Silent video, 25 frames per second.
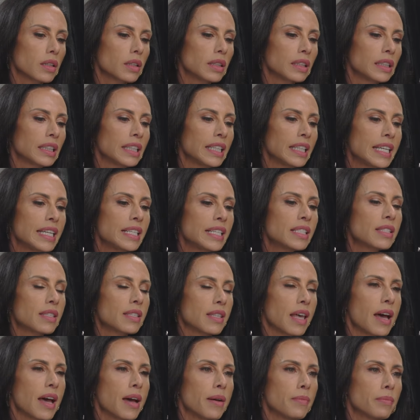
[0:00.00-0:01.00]
leads
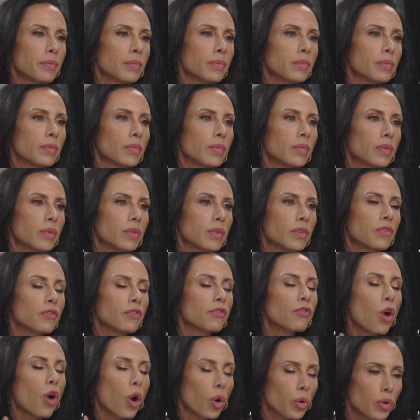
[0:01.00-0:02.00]
them
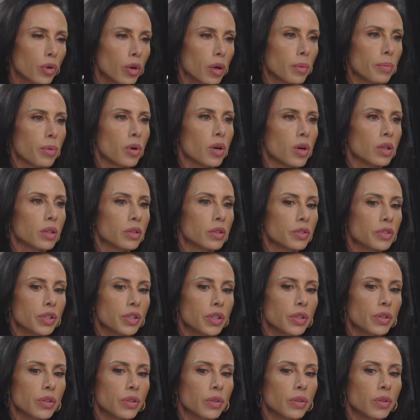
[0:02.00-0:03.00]
vulnerable
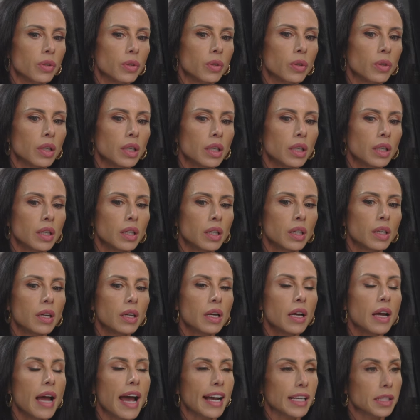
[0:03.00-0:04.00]
to
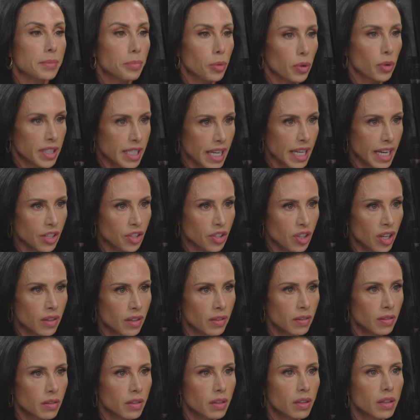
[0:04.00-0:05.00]

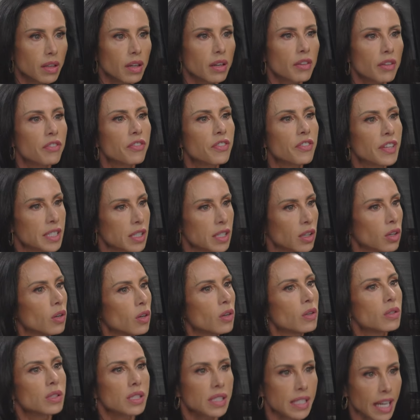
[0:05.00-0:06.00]
exploitation,
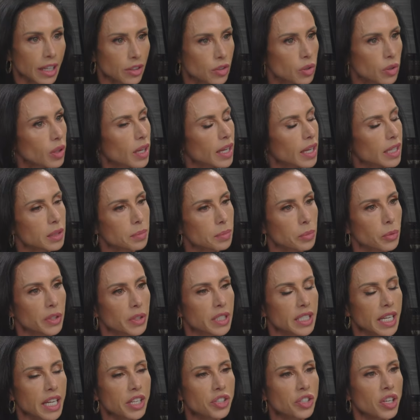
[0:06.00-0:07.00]
physical, sexual
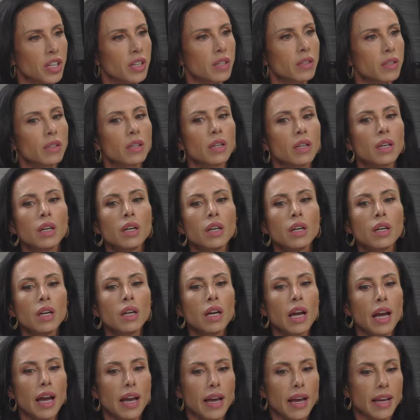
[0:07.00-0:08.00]
exploitation,
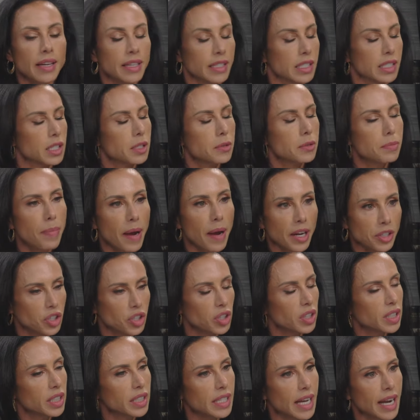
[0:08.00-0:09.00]
and
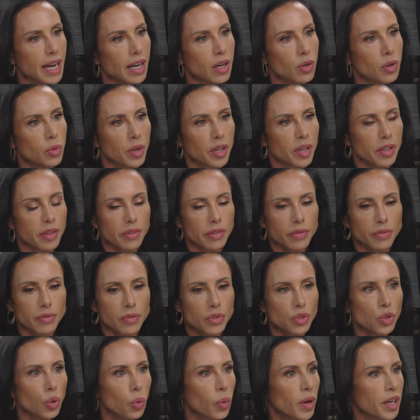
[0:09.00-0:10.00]
especially now with
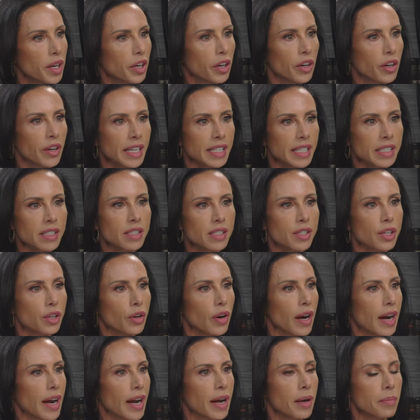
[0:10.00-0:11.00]
Twitter,
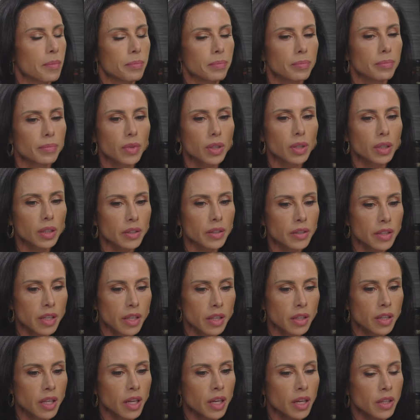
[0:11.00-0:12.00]
Instagram,
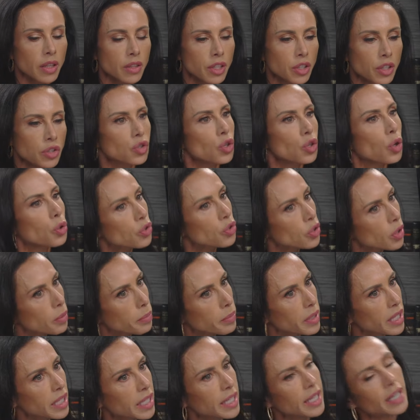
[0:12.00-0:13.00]
the the social
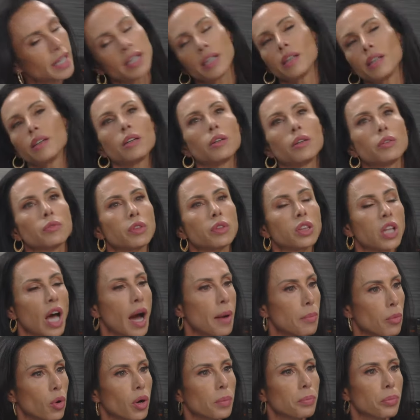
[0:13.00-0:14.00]
media, a
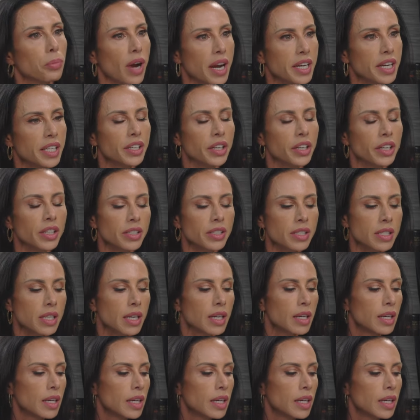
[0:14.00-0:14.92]
lot more predators